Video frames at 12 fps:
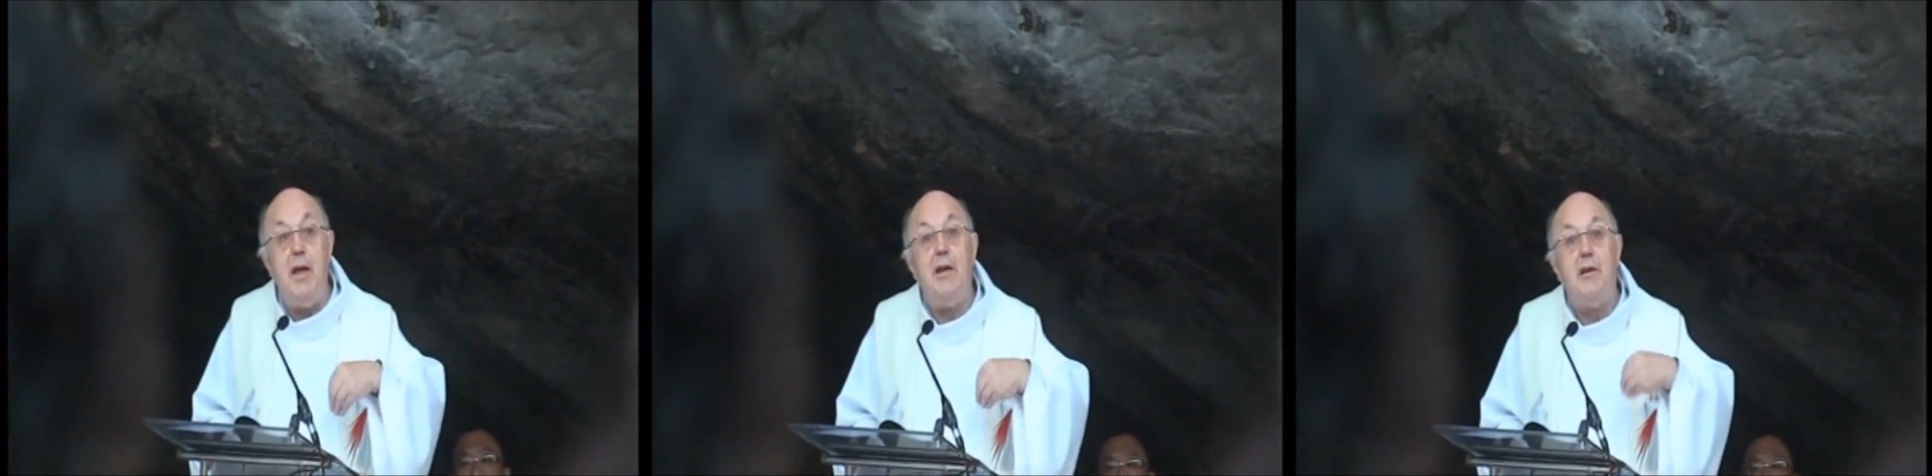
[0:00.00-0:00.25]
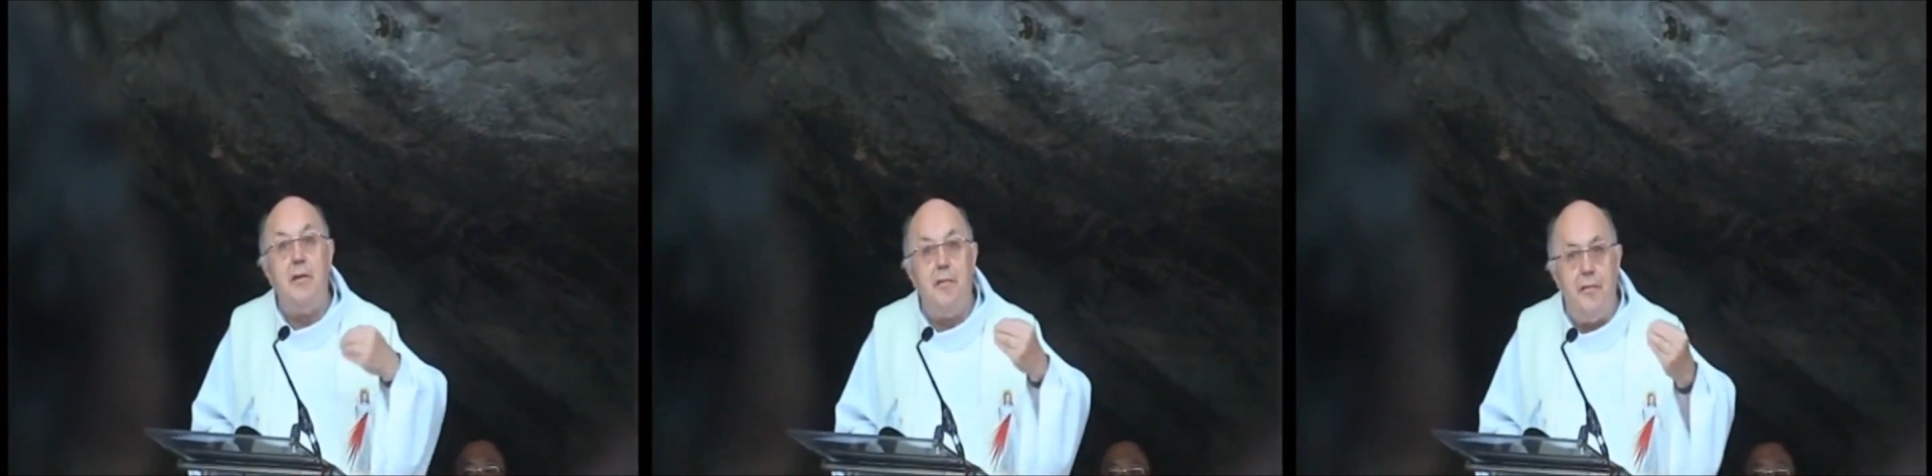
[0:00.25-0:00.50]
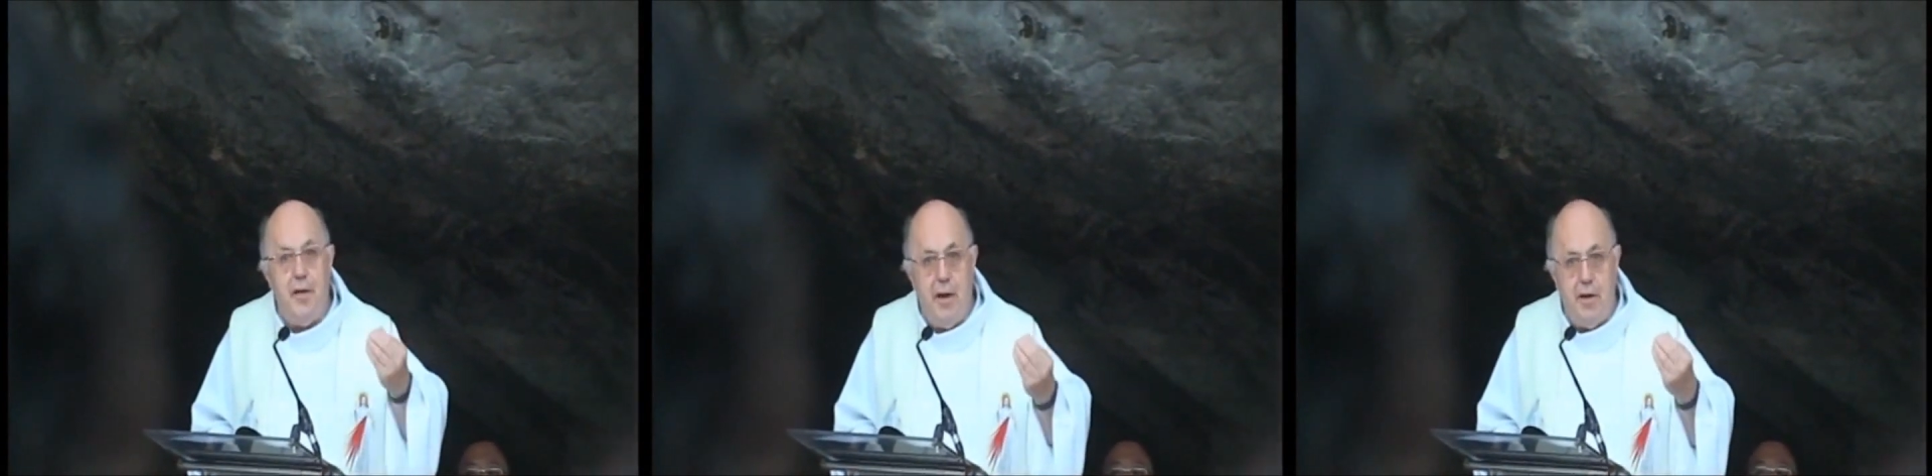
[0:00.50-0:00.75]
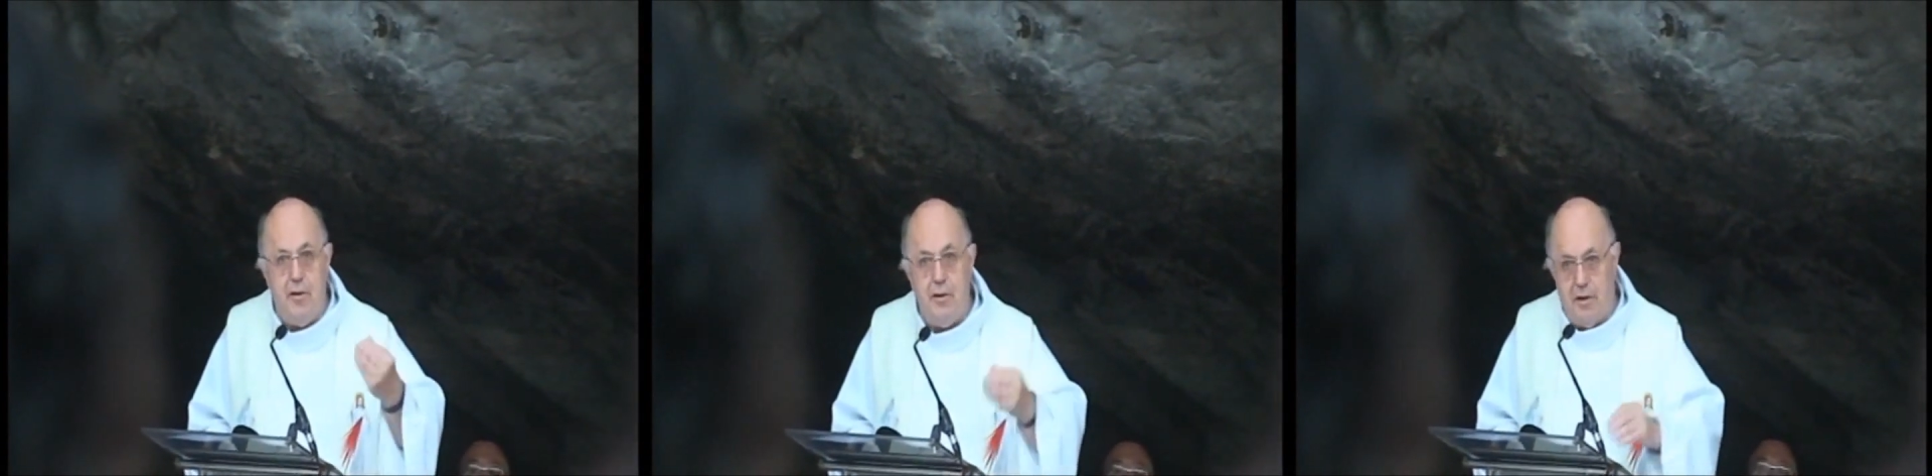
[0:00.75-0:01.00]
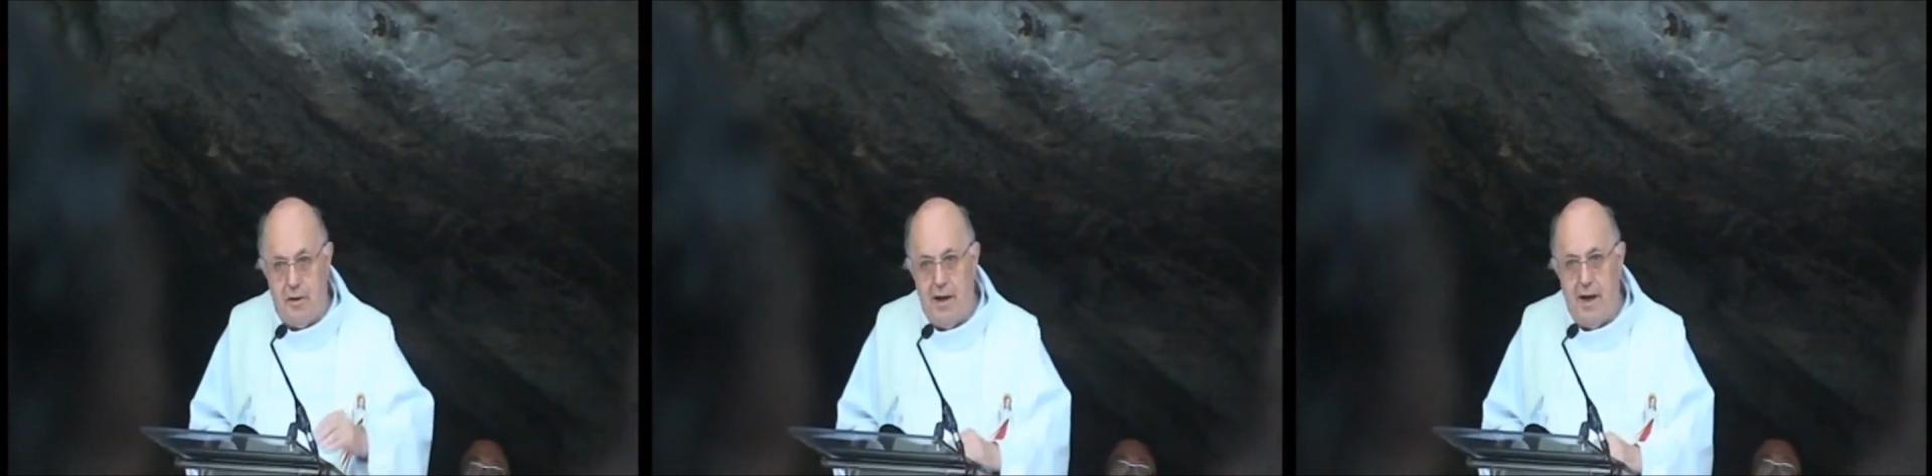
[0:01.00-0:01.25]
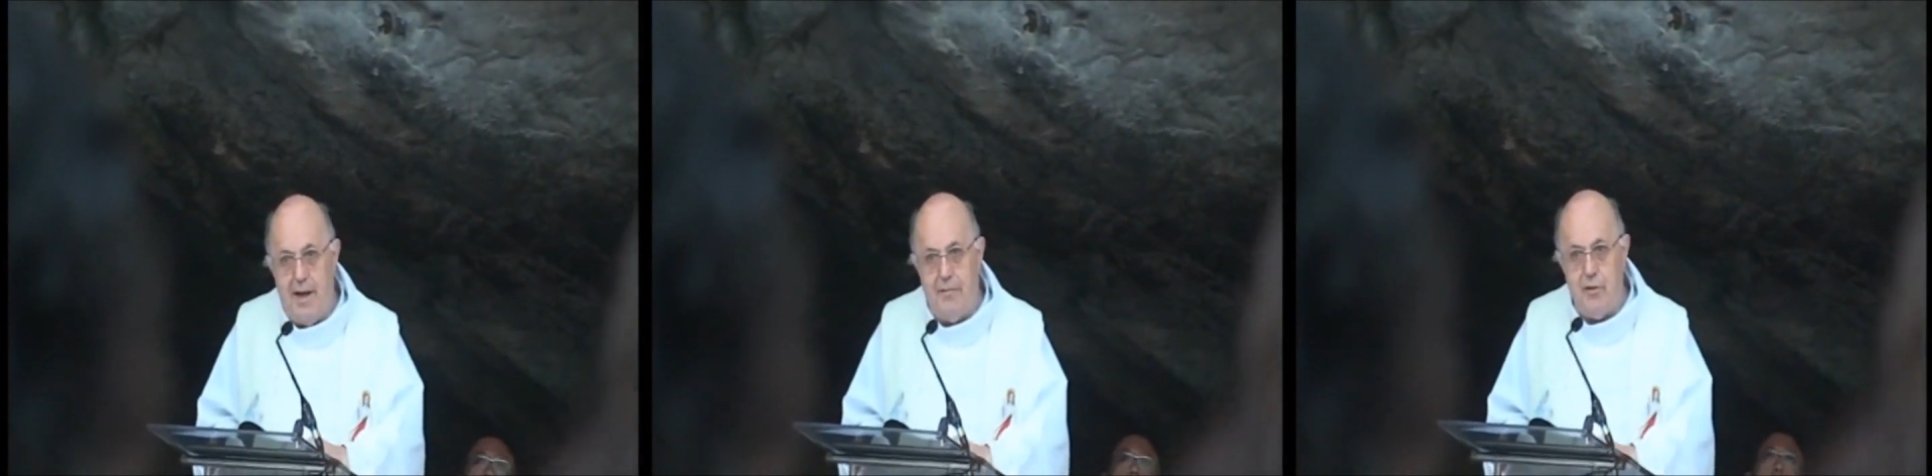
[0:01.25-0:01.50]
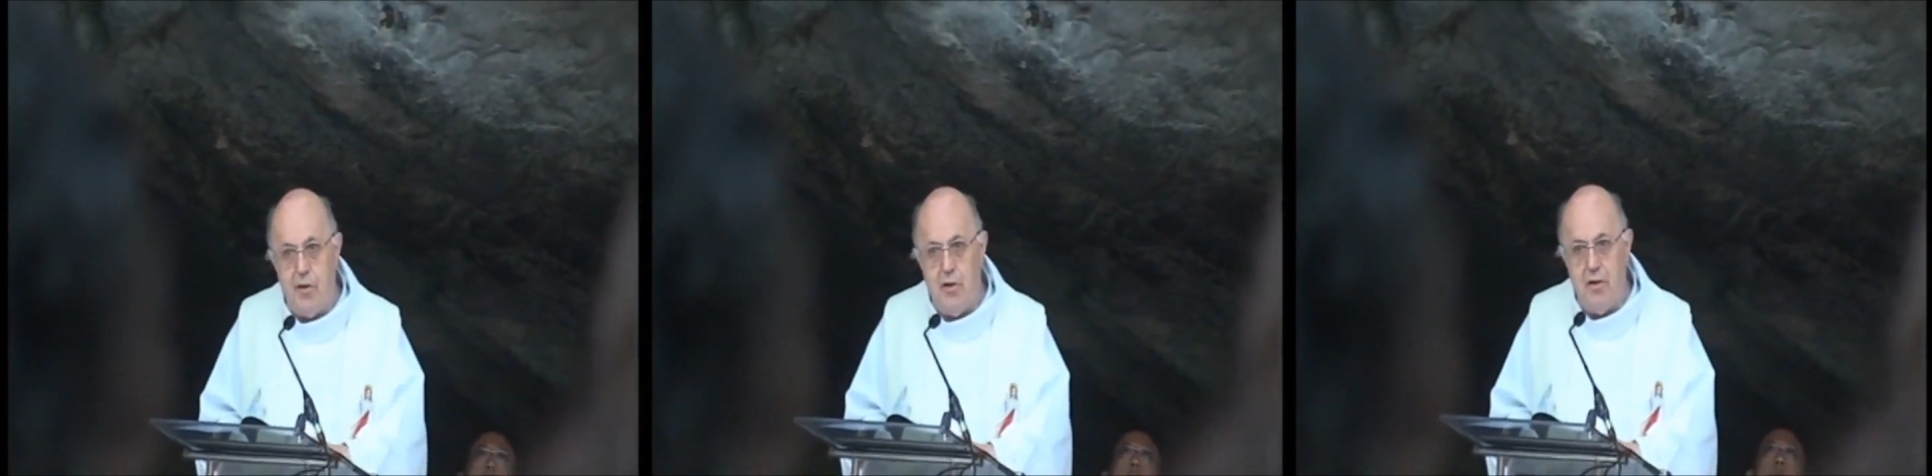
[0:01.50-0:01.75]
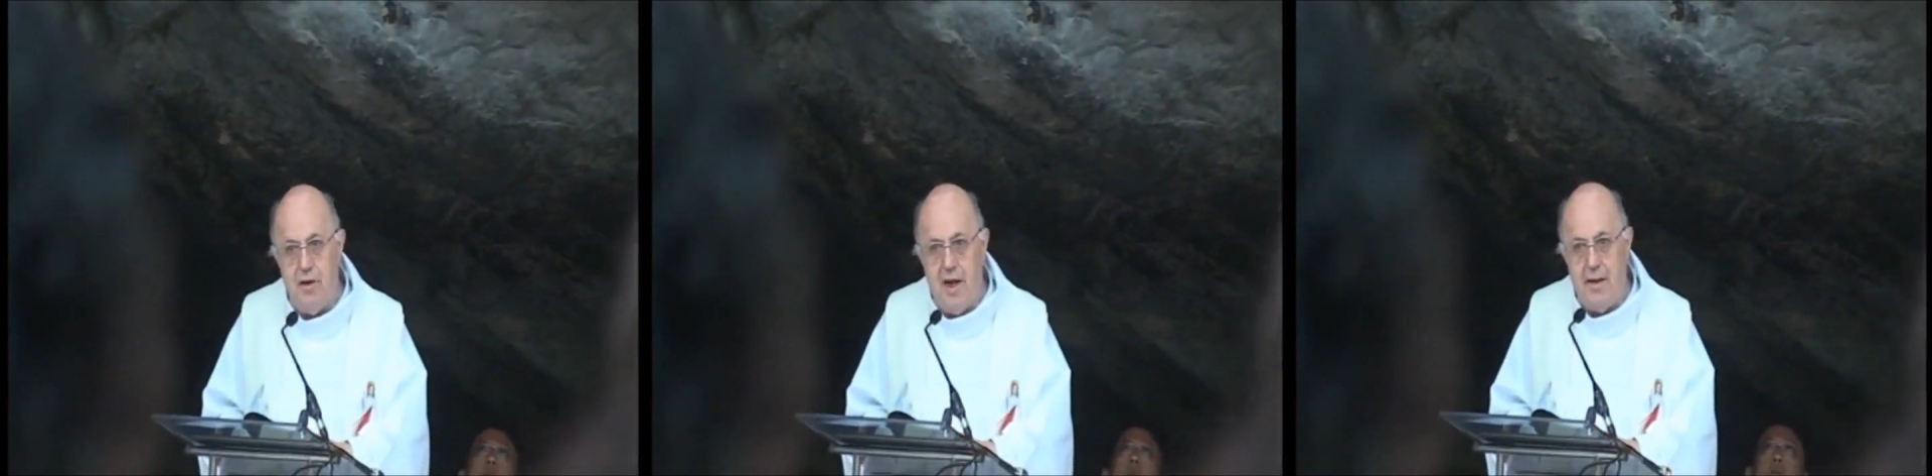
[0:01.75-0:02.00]
be deferred until after
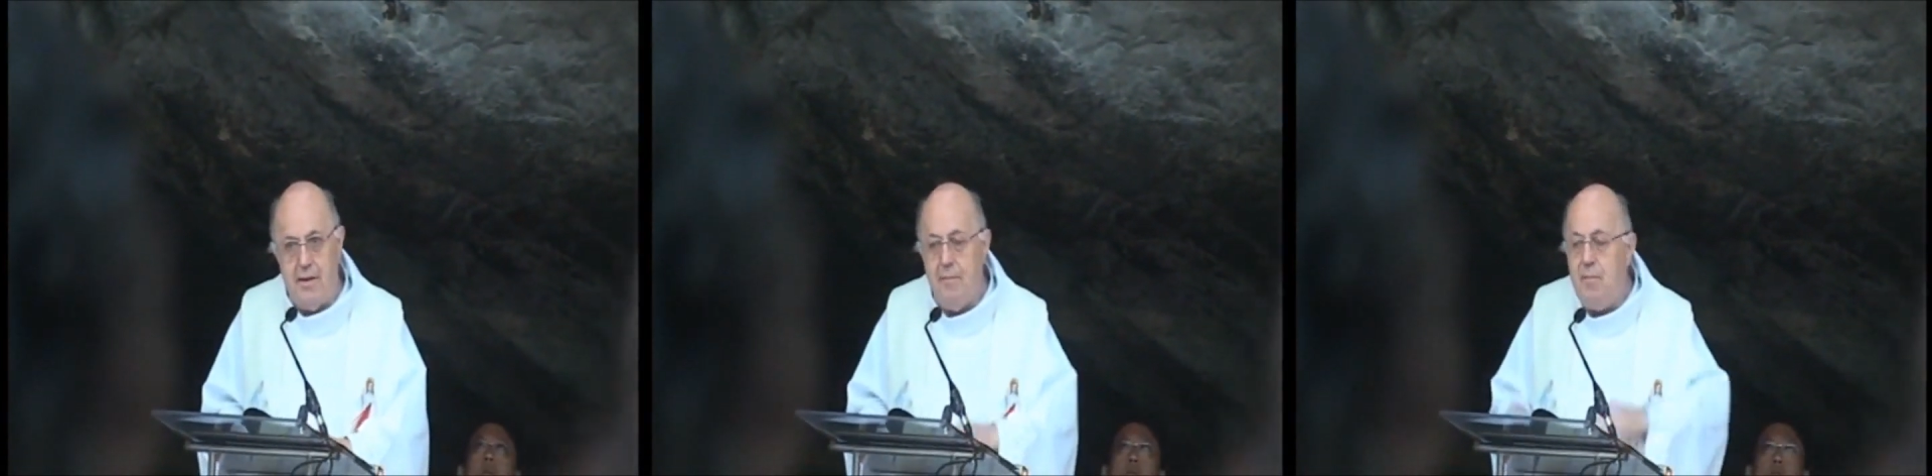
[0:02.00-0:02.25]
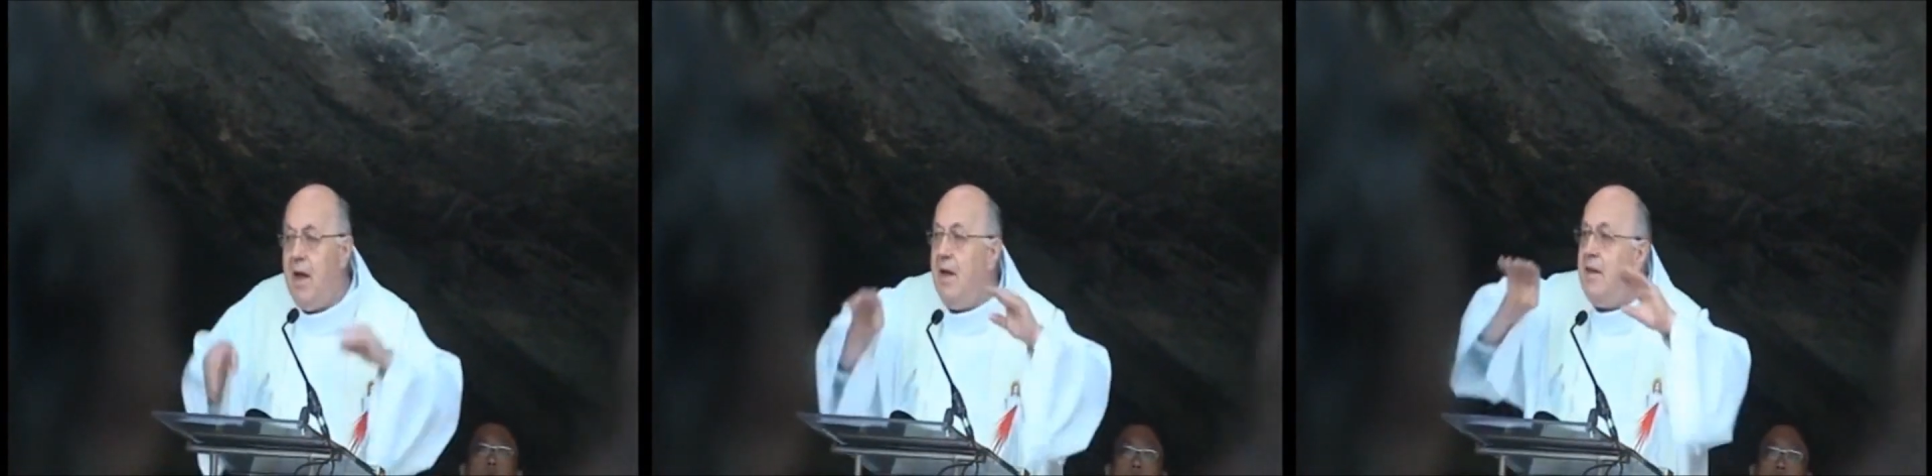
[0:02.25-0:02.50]
her death.